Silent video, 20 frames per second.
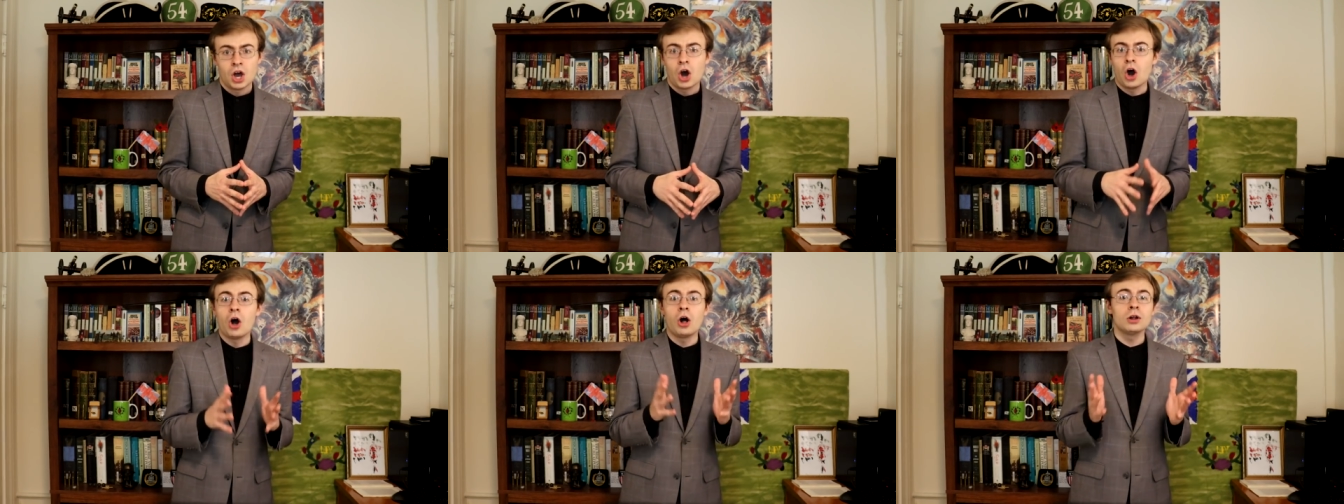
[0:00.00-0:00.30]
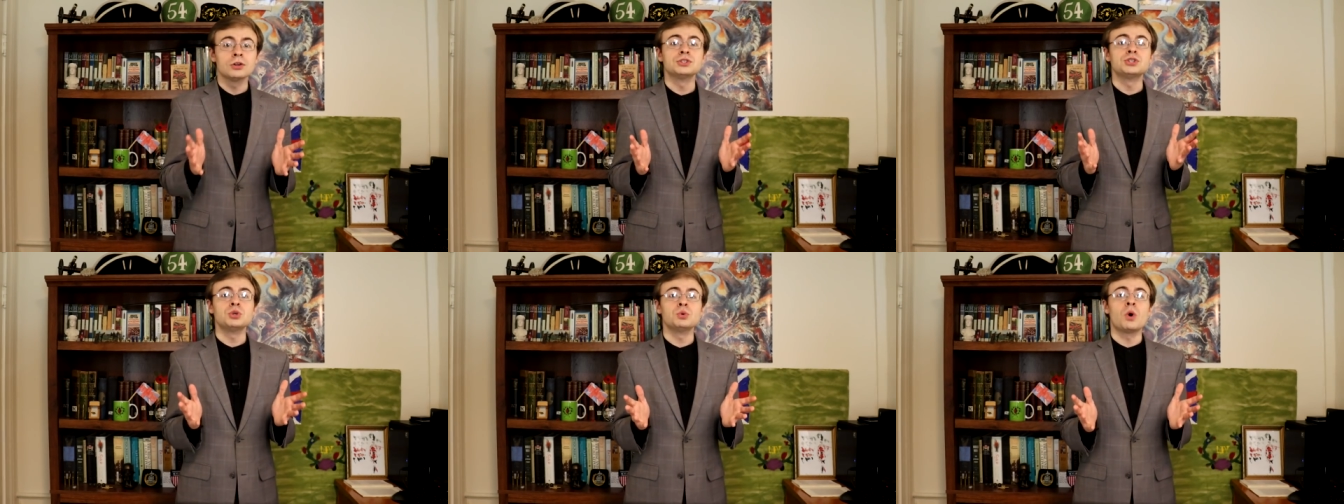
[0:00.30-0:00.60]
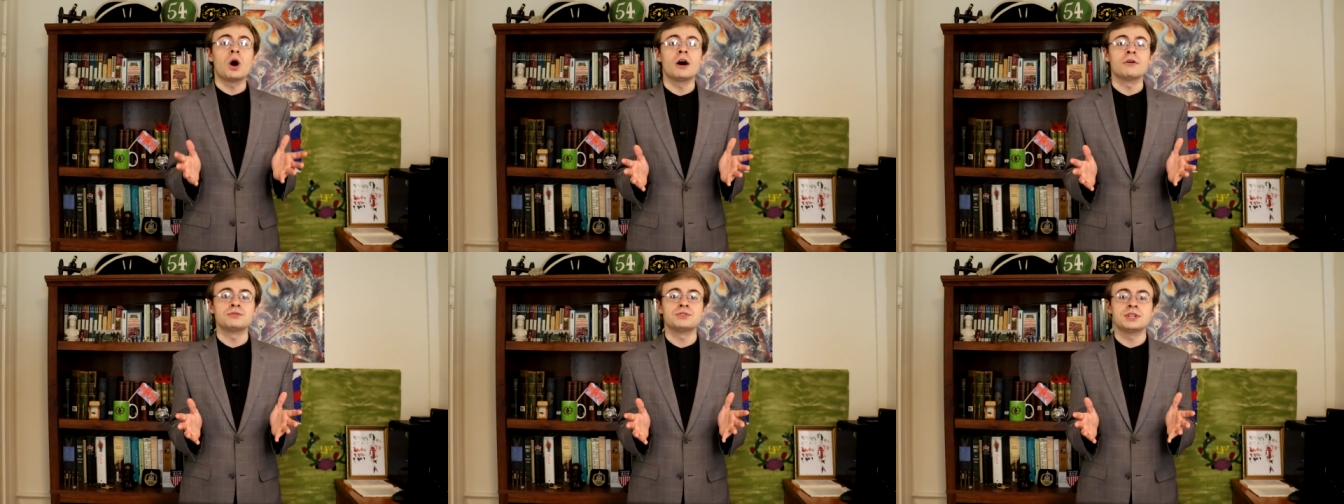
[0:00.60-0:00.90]
All
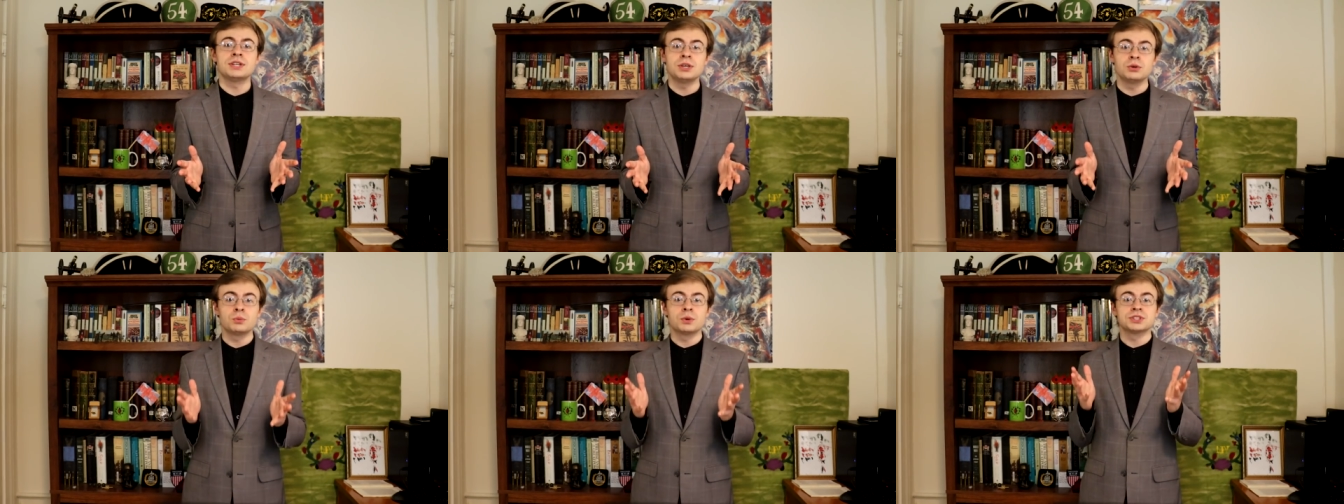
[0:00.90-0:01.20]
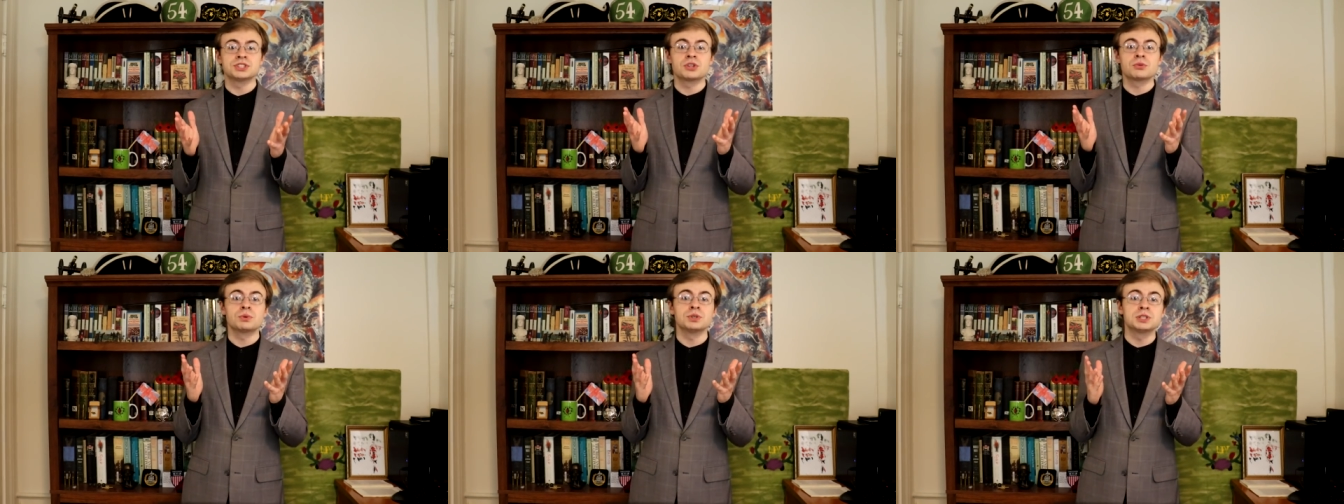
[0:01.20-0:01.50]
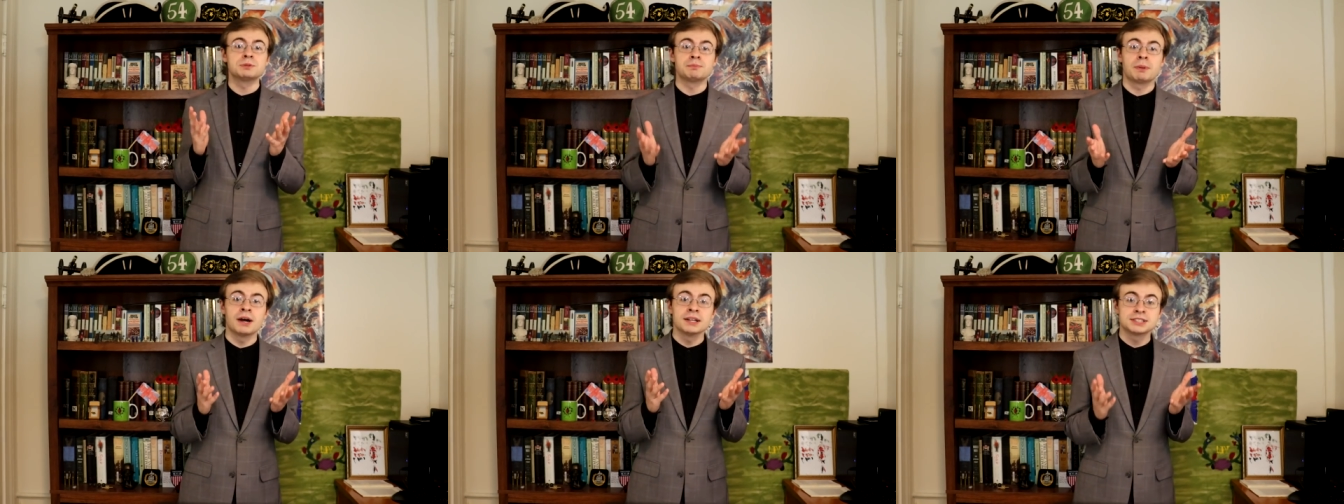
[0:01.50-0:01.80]
too often it was the
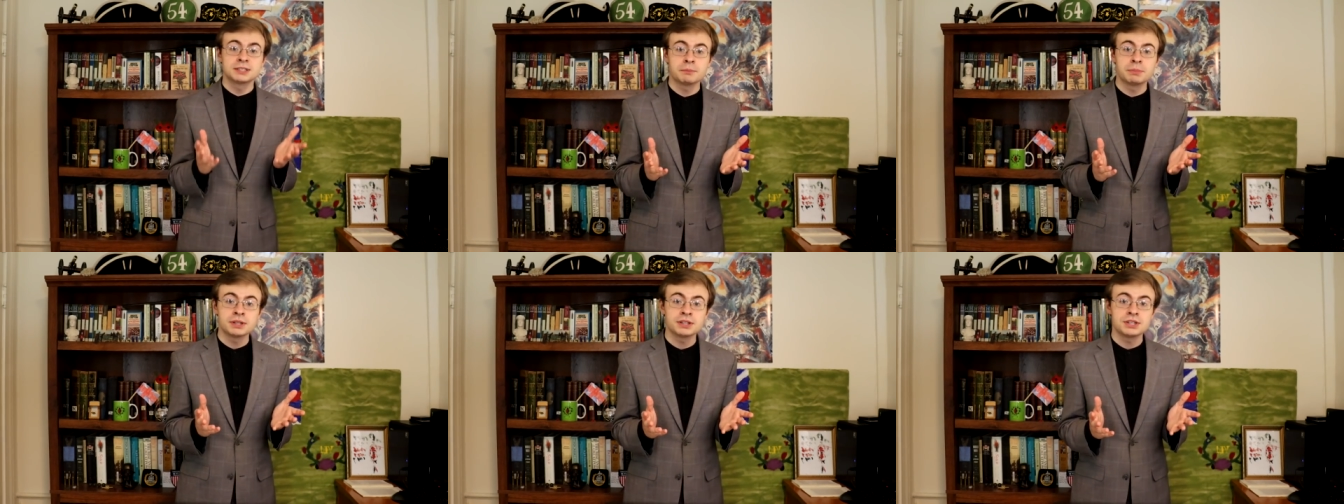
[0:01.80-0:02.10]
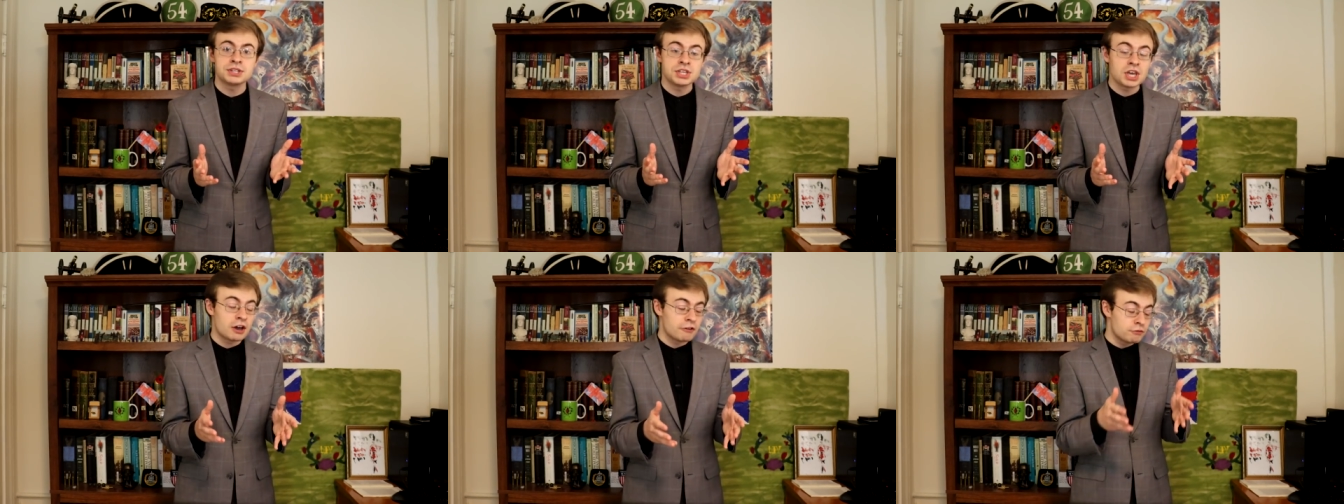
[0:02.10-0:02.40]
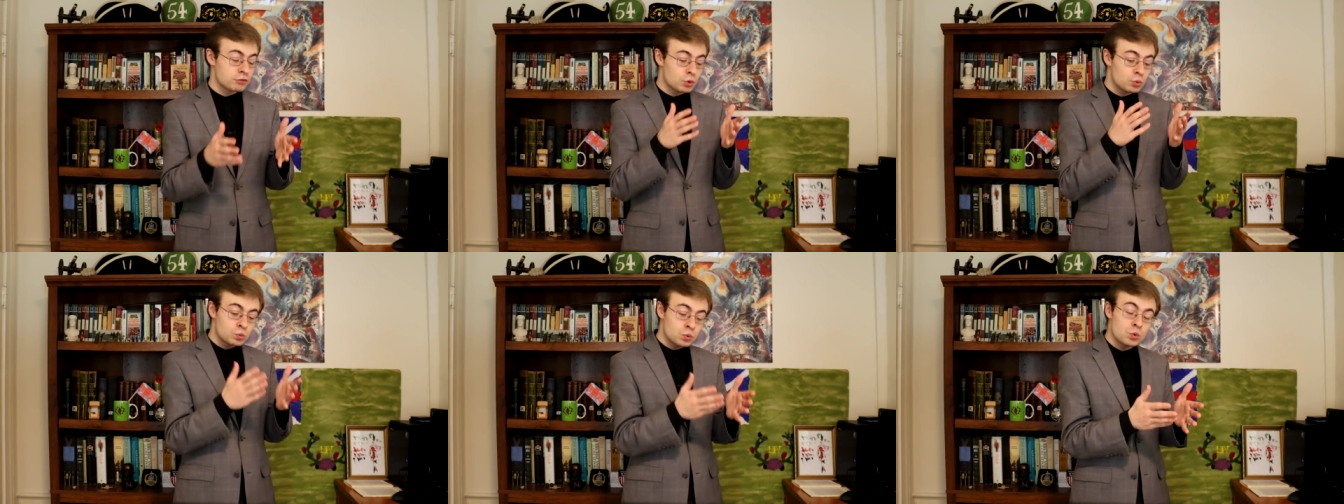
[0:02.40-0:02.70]
responsibility
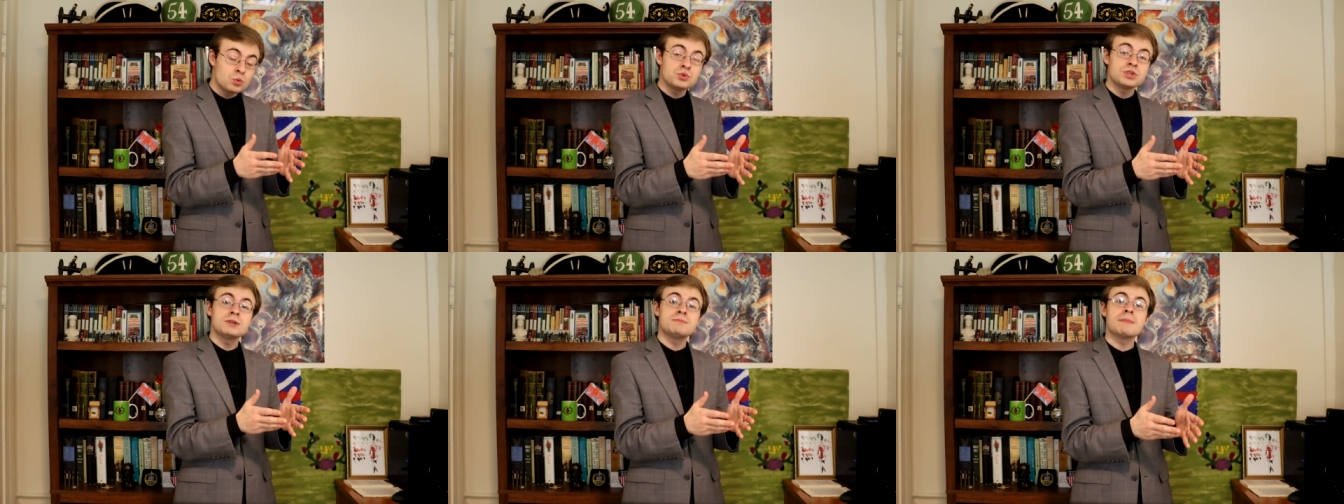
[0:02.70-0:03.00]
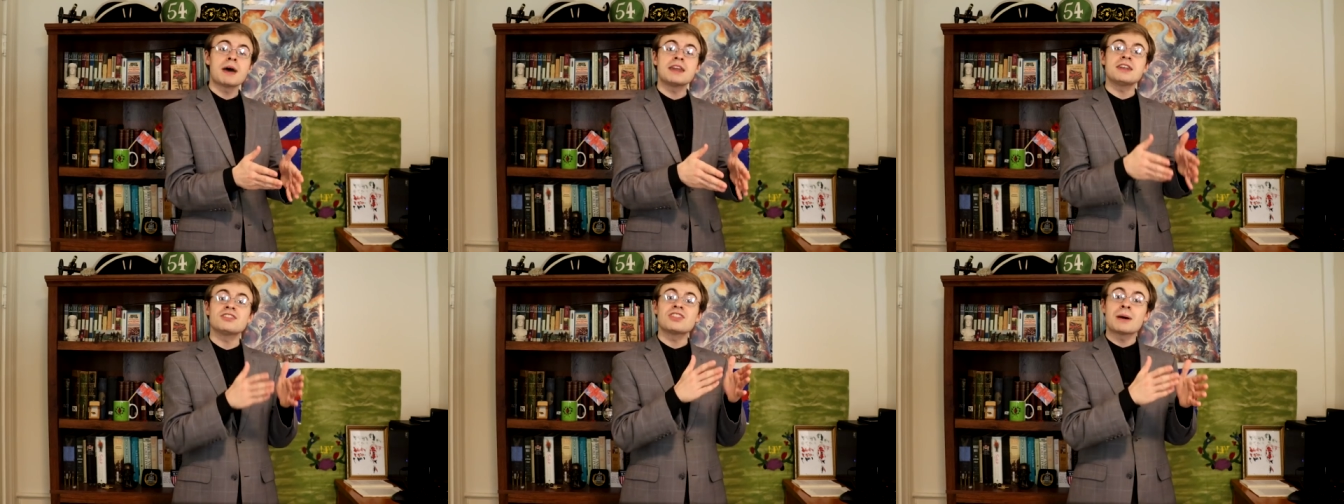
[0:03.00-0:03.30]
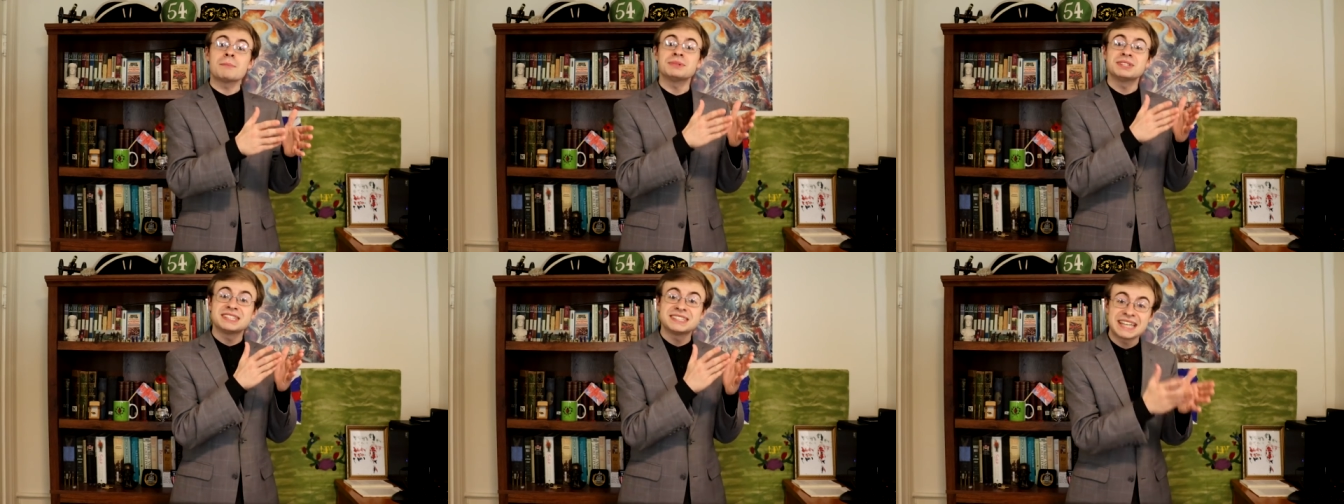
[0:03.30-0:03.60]
of the wounded men
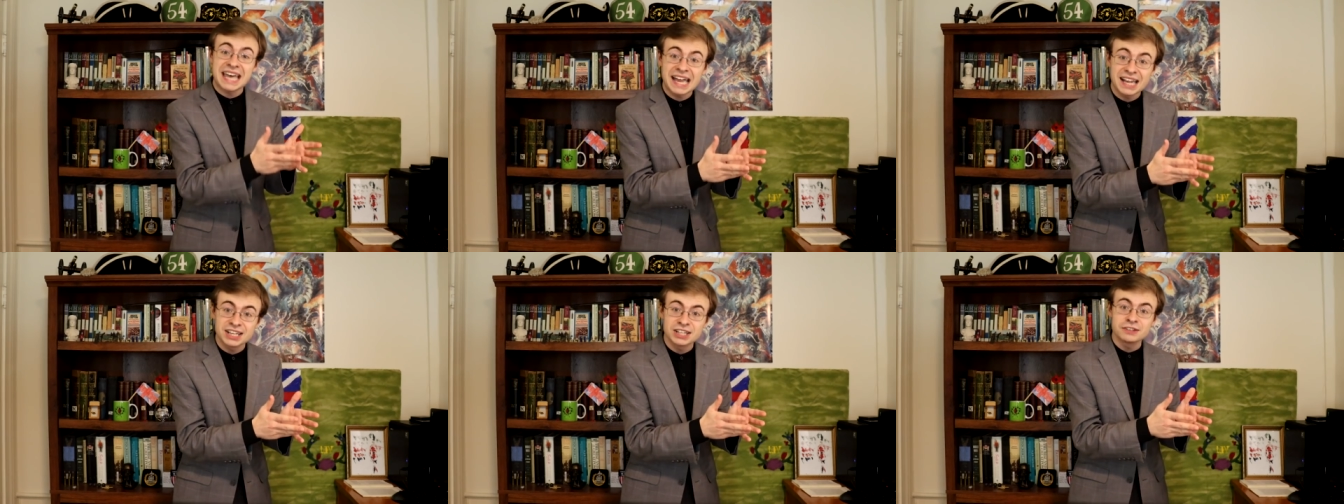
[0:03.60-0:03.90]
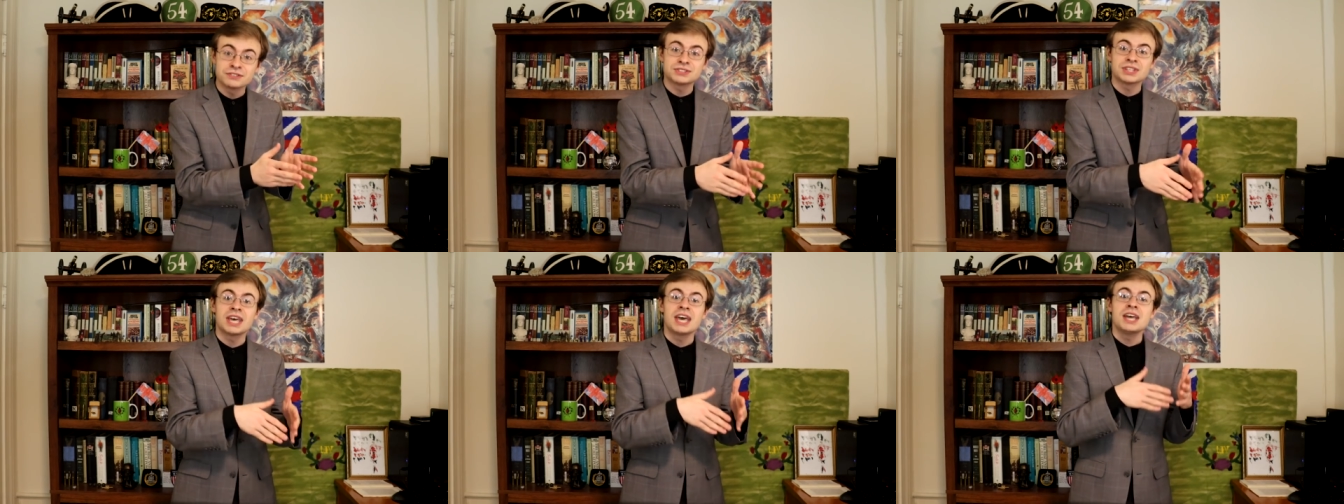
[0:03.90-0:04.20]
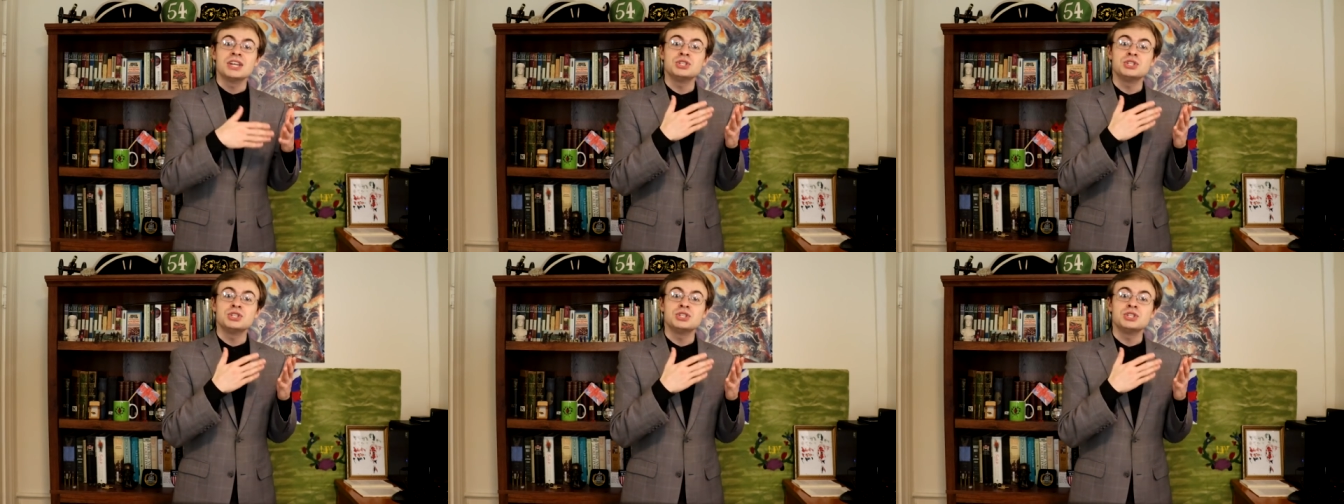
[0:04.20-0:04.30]
themselves